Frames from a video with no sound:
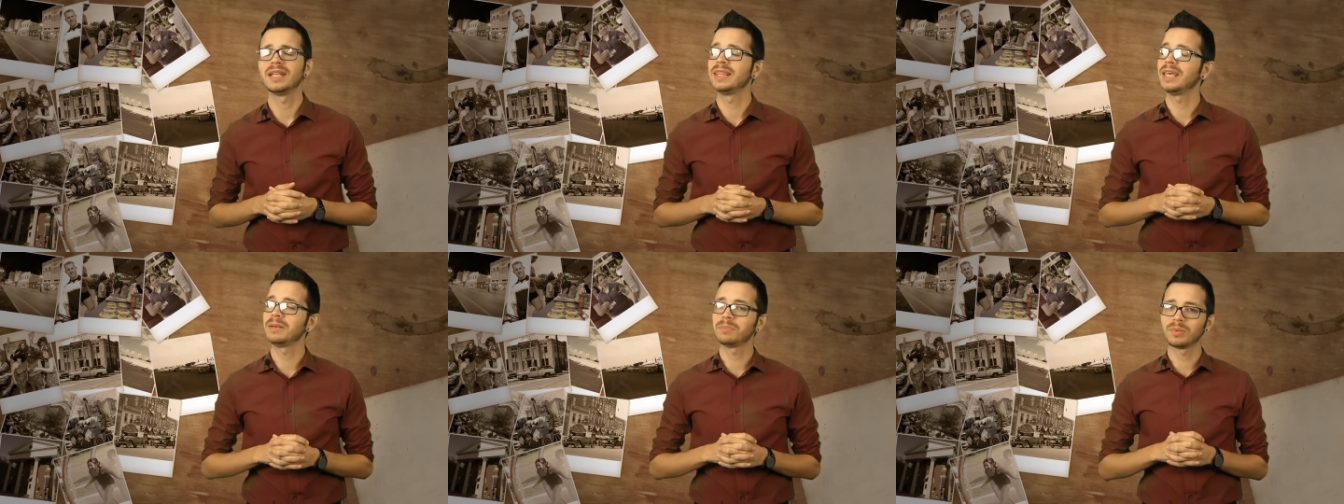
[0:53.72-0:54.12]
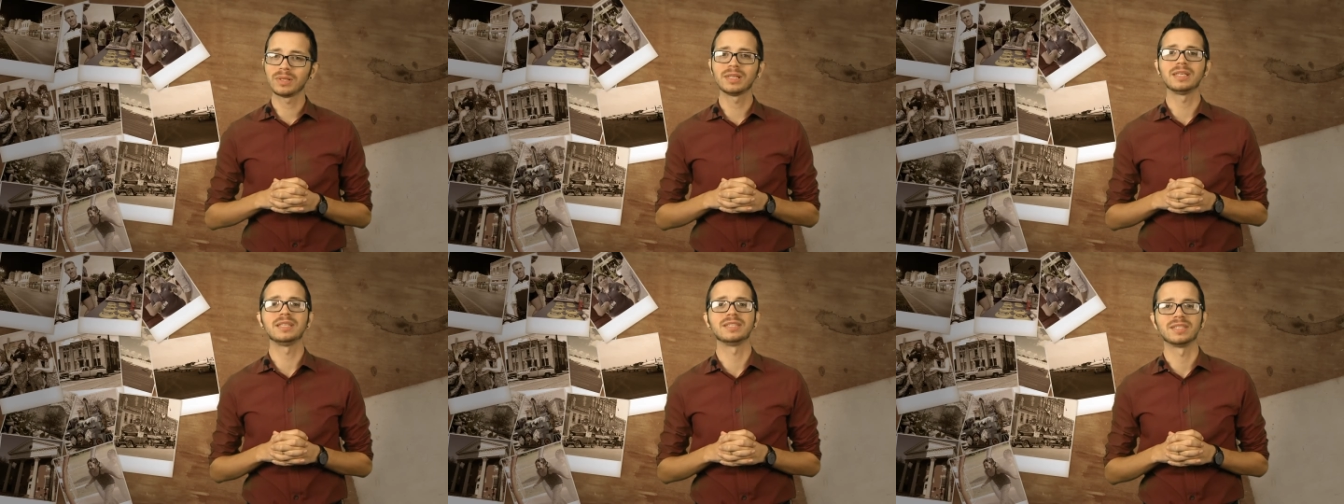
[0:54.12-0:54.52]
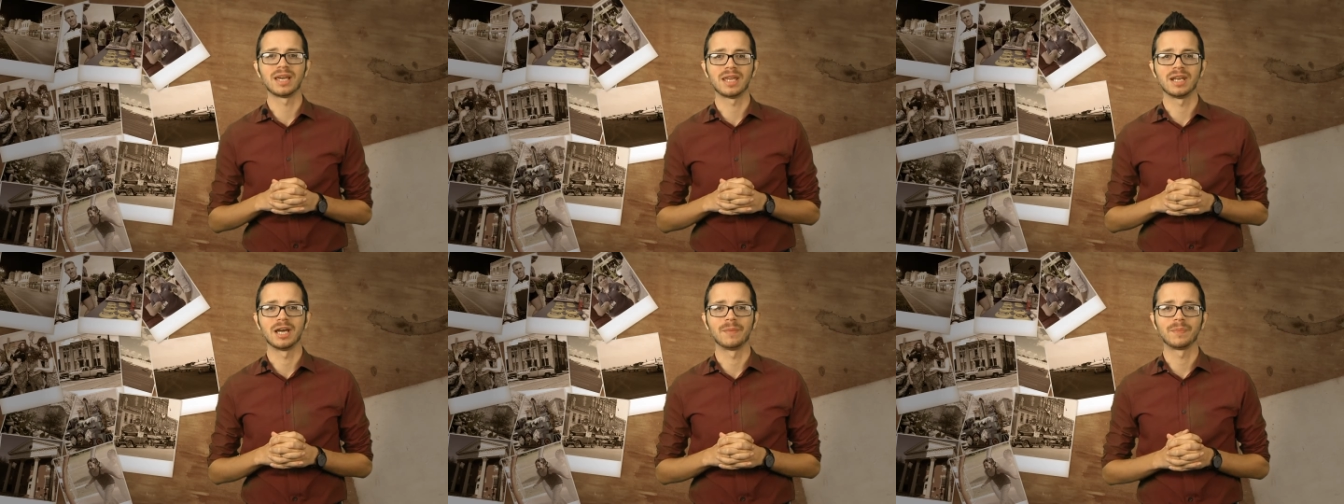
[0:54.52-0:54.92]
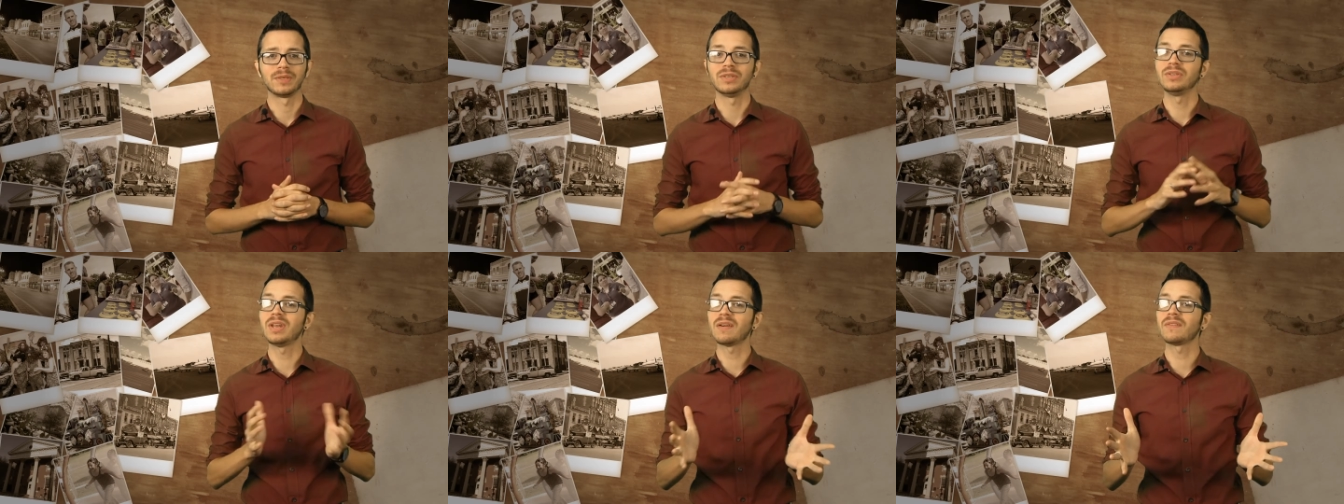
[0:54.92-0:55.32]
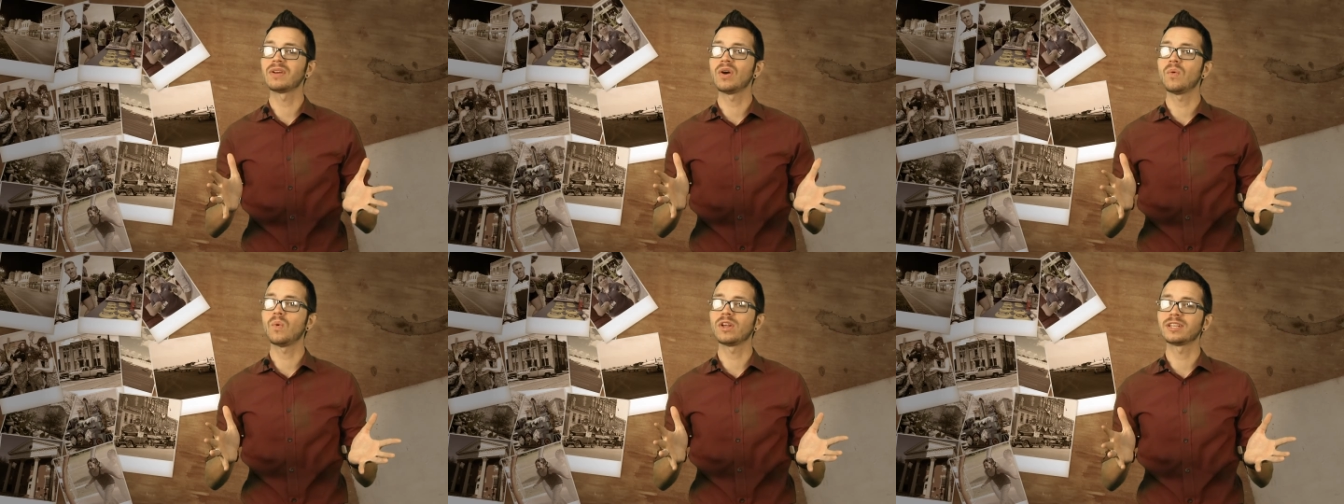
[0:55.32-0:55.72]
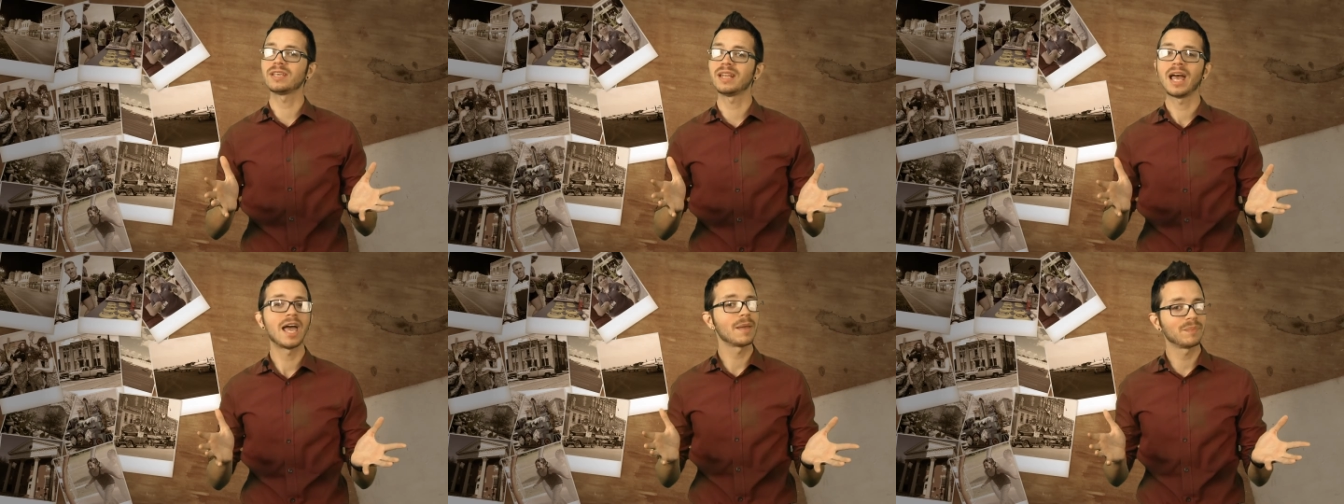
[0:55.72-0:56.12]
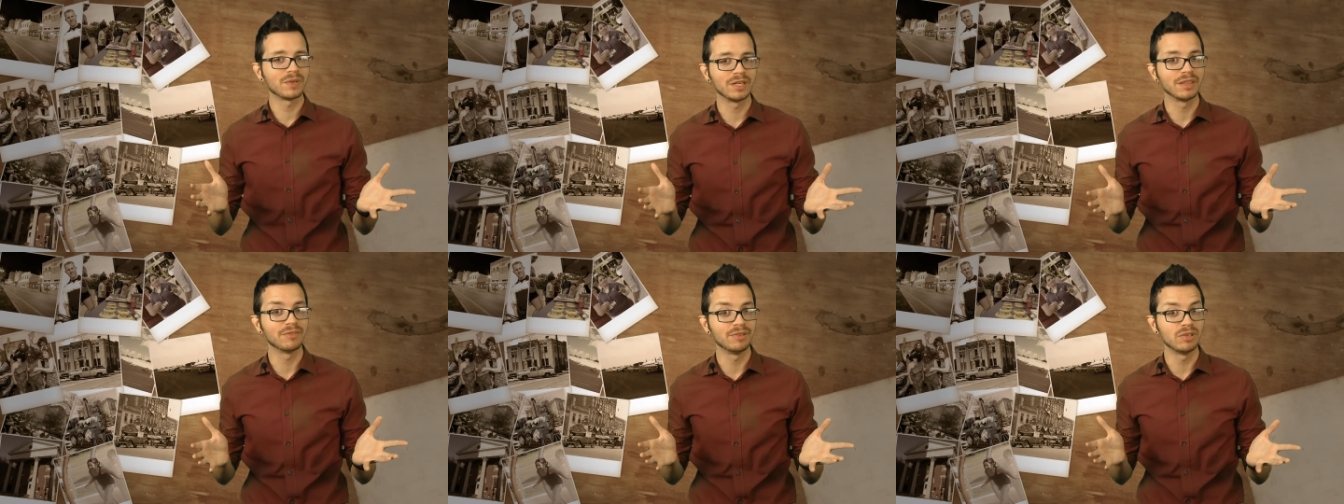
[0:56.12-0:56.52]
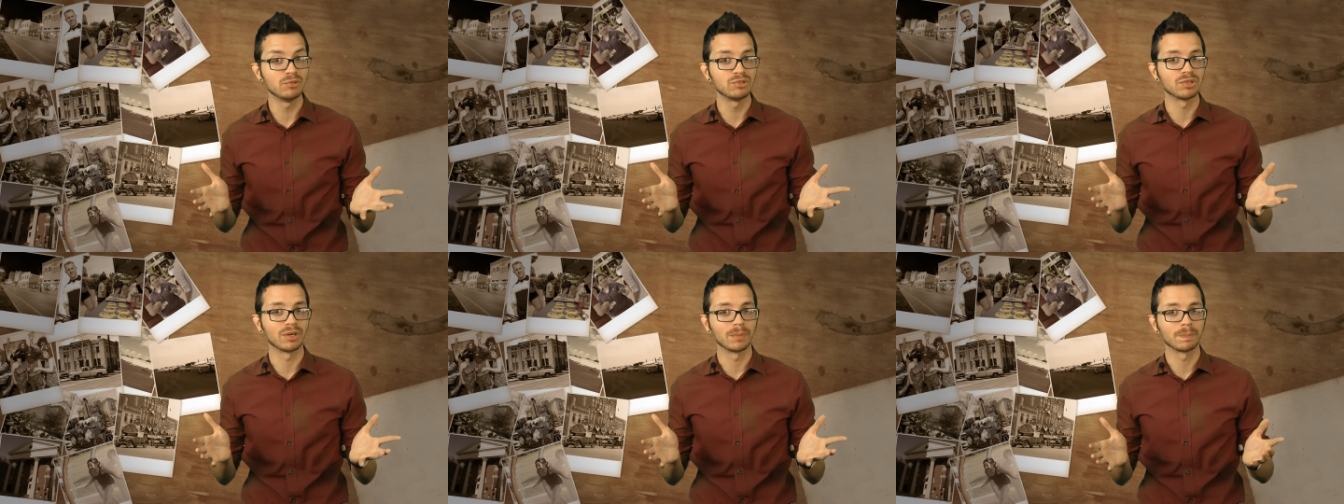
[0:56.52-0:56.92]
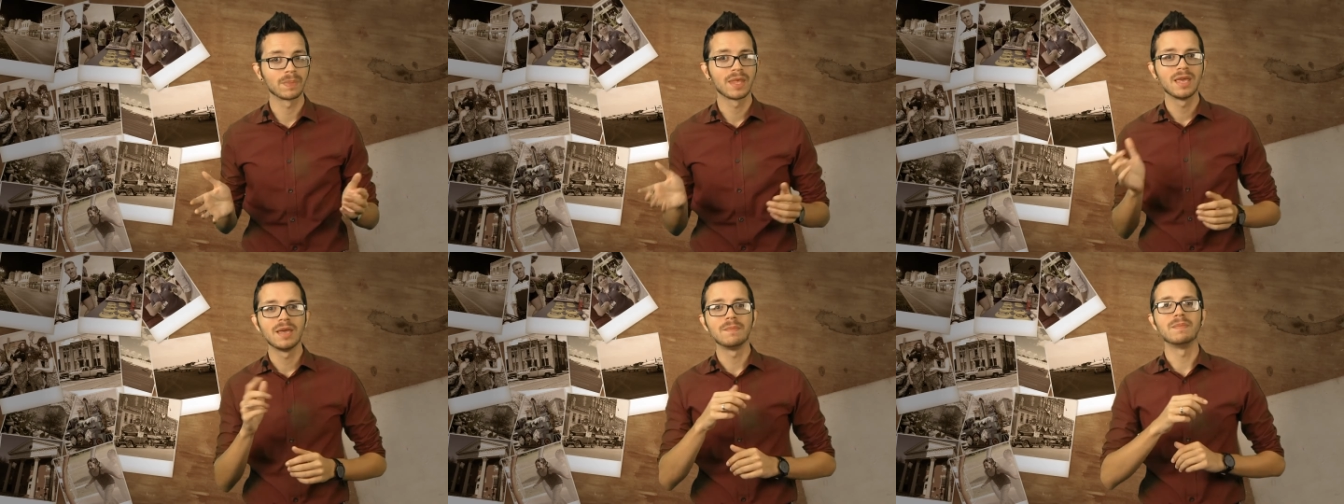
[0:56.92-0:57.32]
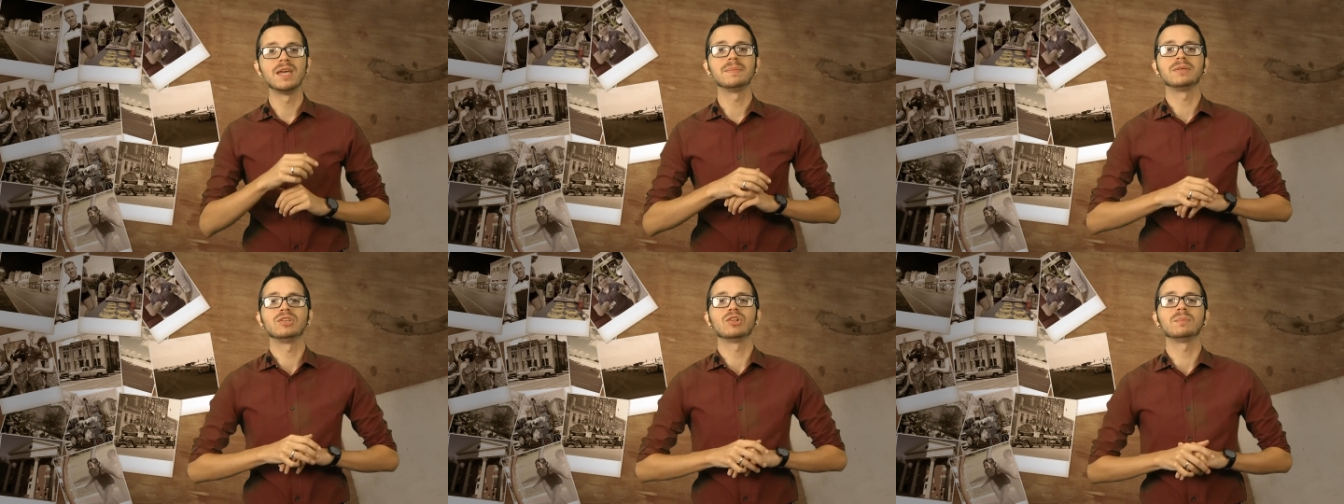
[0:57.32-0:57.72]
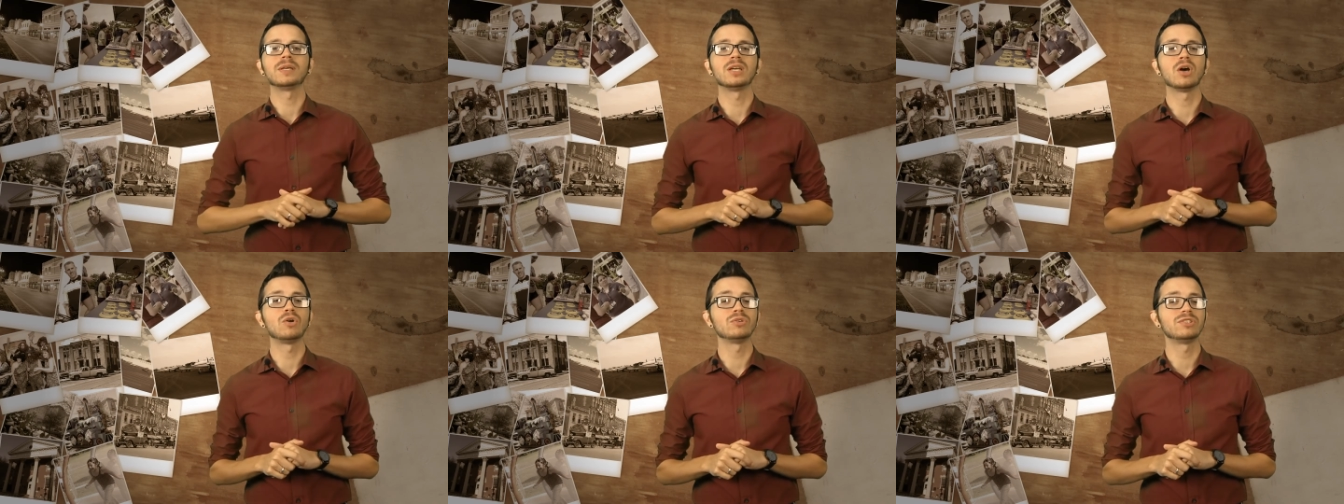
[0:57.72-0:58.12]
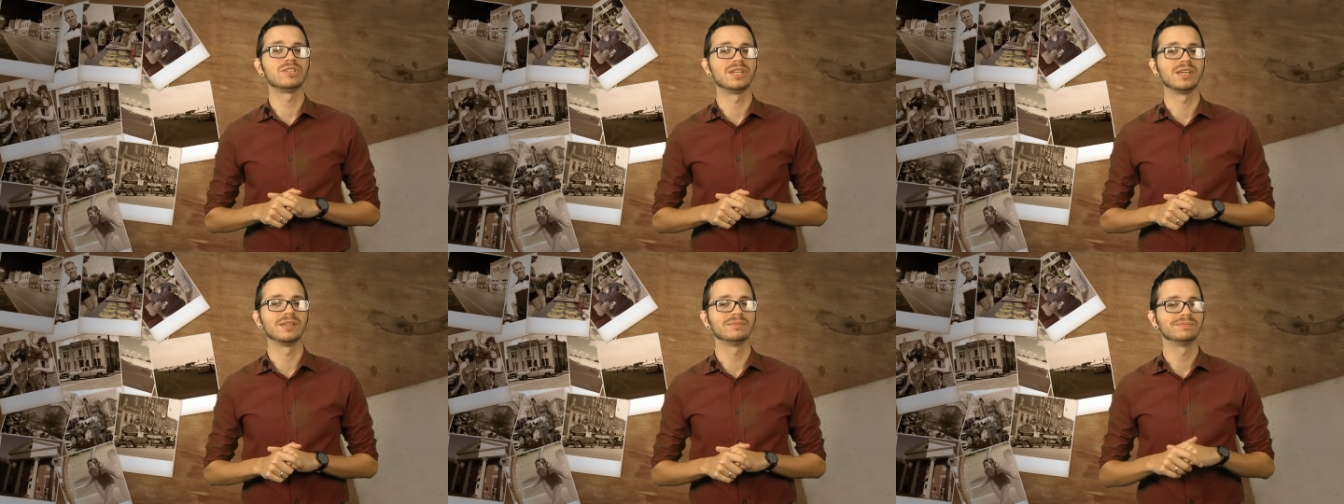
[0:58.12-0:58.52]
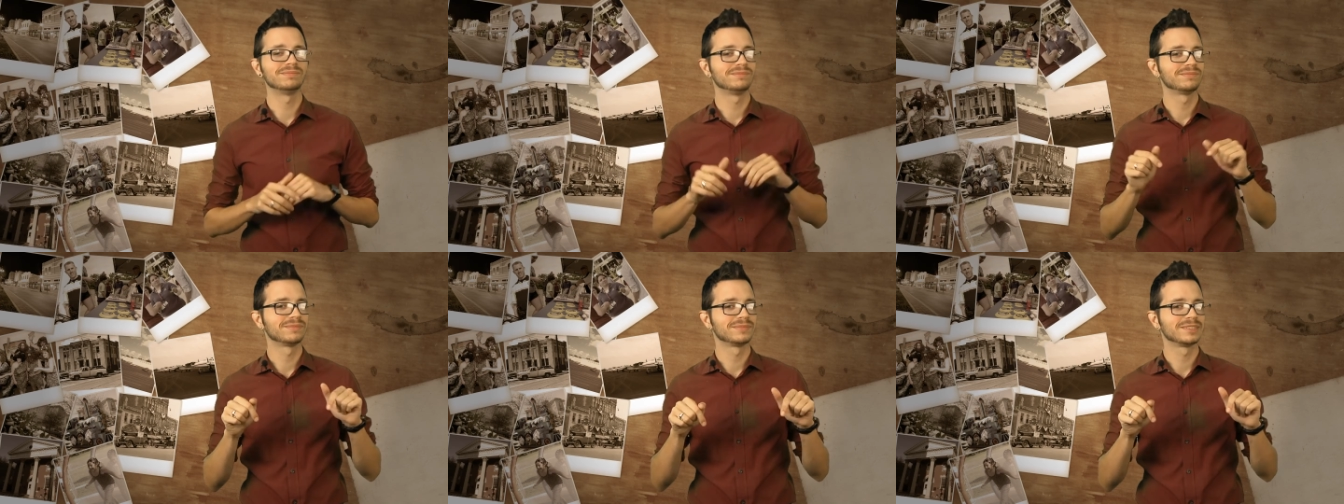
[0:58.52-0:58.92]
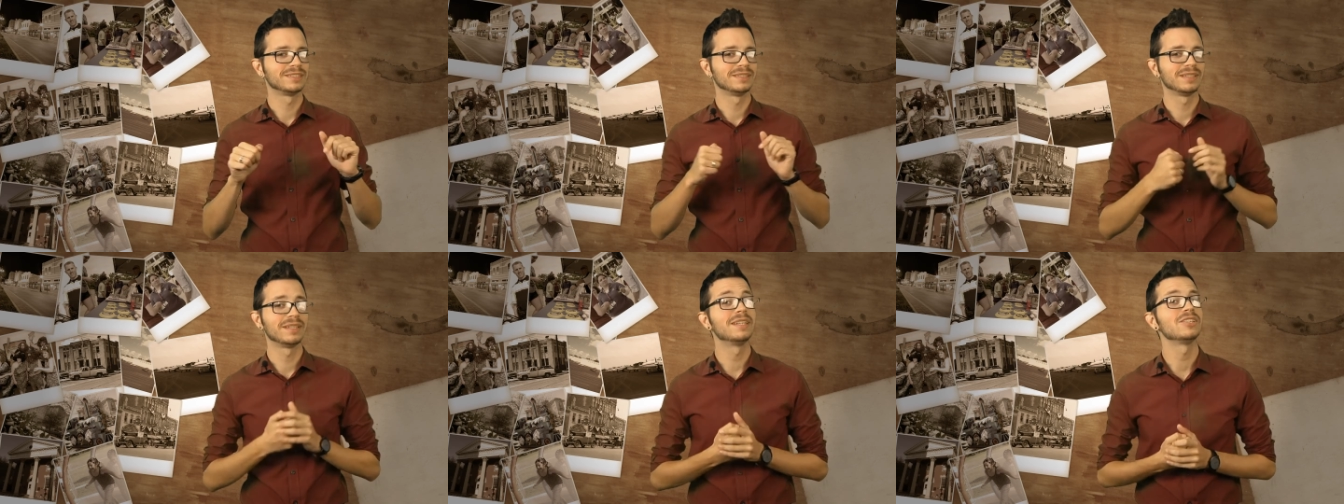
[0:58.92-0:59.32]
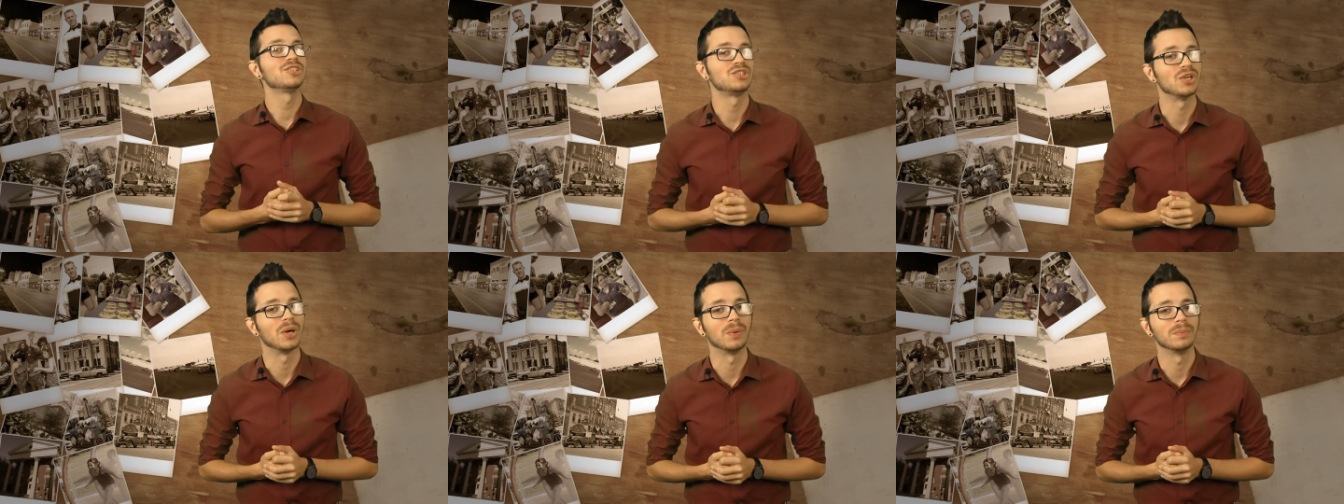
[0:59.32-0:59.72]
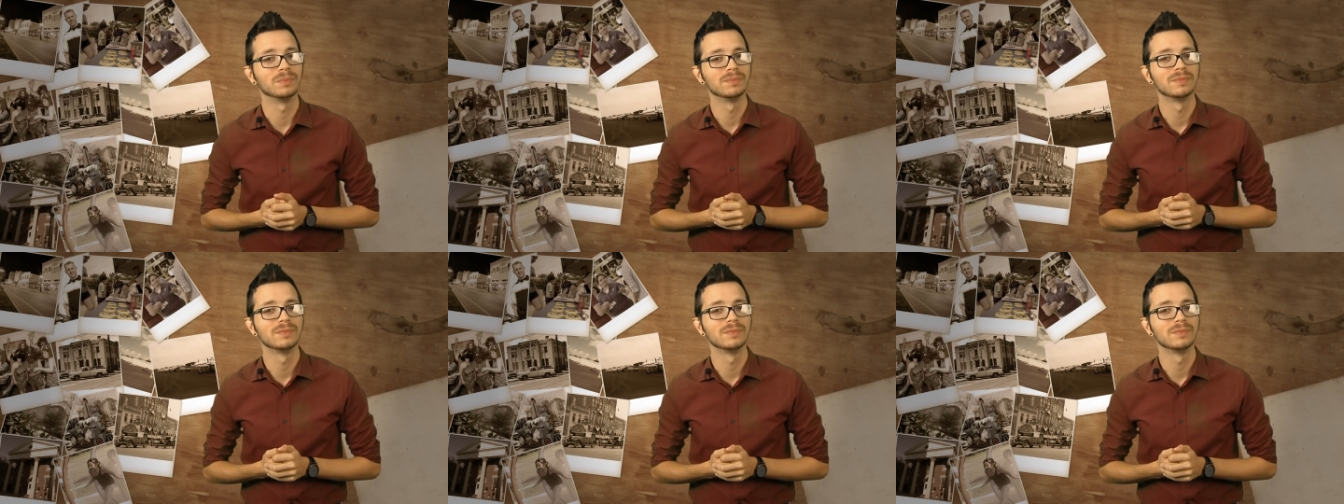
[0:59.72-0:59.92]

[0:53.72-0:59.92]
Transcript: then please sign up. You never know what could happen in the future. Maybe you'll be hosting this show.